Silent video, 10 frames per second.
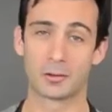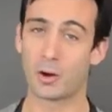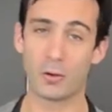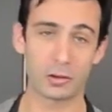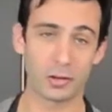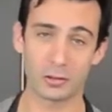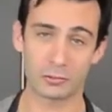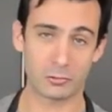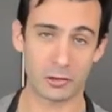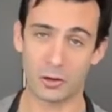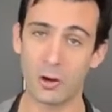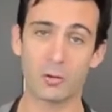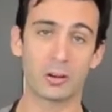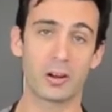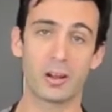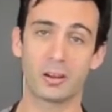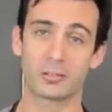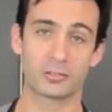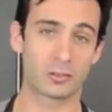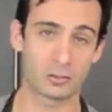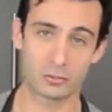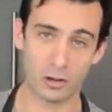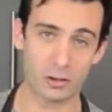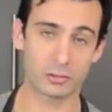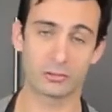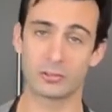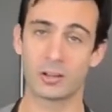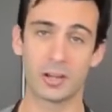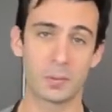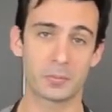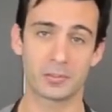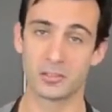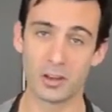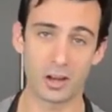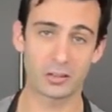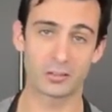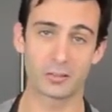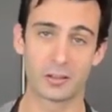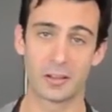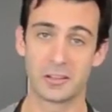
Coconut, shredded coconut, chocolate chips, nuts.